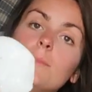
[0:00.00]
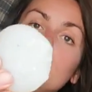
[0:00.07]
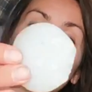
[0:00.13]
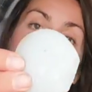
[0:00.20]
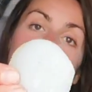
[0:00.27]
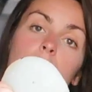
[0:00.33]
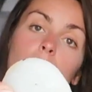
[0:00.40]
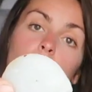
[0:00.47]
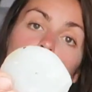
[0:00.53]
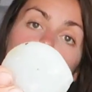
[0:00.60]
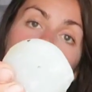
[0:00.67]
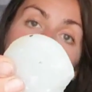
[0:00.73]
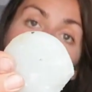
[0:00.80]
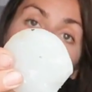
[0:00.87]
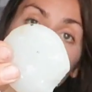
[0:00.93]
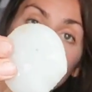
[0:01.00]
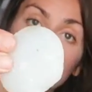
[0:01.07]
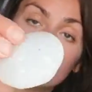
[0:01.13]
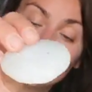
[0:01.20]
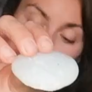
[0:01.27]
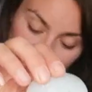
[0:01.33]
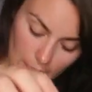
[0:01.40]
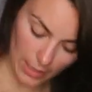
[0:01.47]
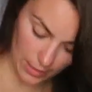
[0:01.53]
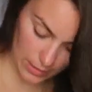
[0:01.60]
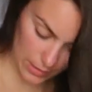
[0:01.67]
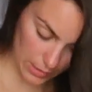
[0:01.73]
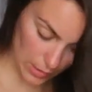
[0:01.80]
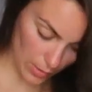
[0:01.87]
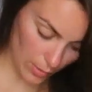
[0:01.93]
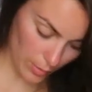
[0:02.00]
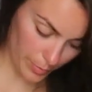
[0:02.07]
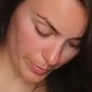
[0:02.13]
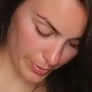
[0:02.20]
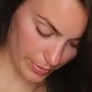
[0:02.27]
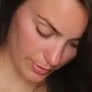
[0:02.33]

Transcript: bit of soap, hard soap,